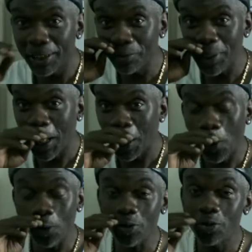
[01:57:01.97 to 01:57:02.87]
Because we got a
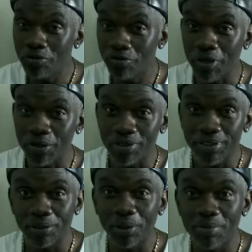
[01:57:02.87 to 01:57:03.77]
whole universe,
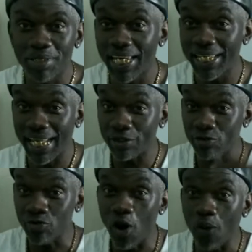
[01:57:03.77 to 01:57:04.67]
you know what I'm saying, that's
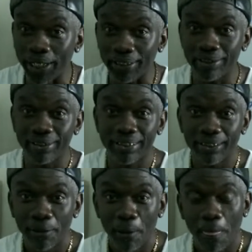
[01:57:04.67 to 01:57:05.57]
growing.
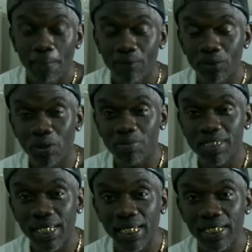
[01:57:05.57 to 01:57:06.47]
You know what I'm
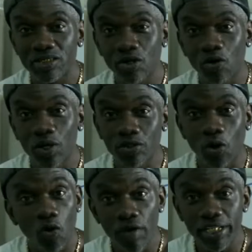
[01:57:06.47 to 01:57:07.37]
saying? So it's
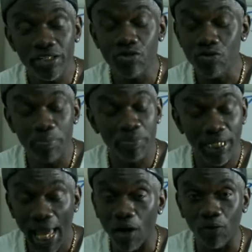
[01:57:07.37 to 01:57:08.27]
already scripted
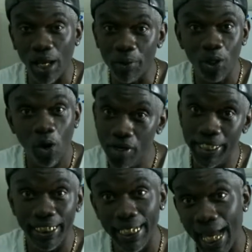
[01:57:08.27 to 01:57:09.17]
out. Like we
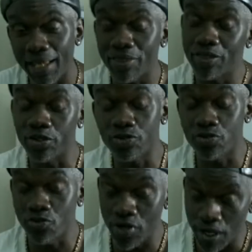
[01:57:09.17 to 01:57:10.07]
already got the
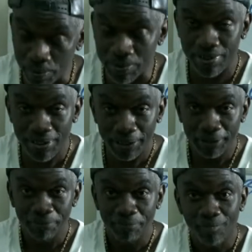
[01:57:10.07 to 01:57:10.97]
scripts.
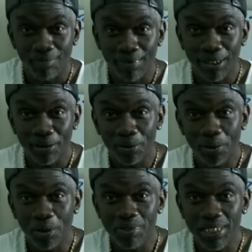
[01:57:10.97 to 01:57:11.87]
You know
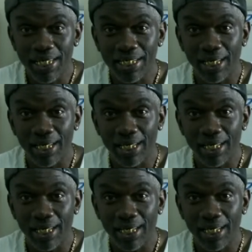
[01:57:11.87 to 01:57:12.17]
what I'm saying?